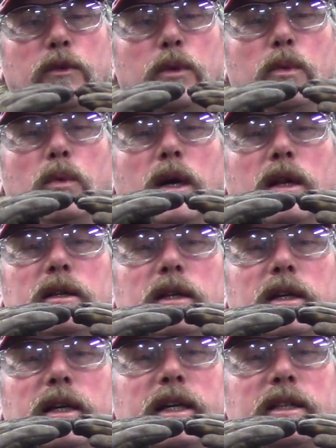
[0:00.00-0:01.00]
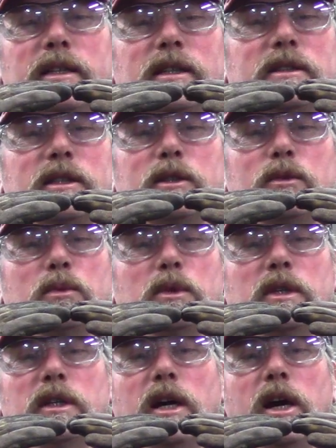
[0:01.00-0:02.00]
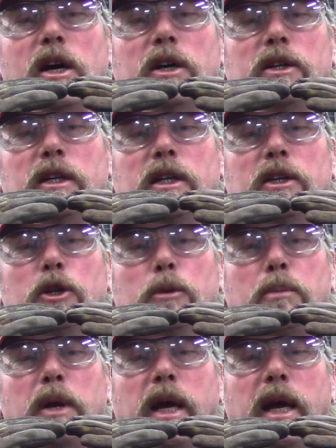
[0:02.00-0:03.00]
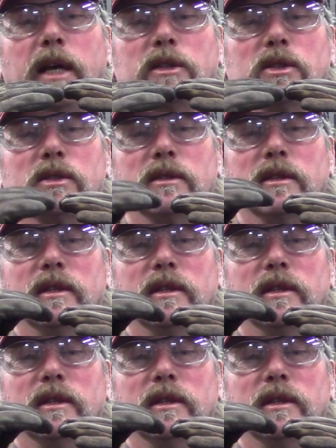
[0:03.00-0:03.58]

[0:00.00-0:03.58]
we welded it like this, it's really hard to get your patch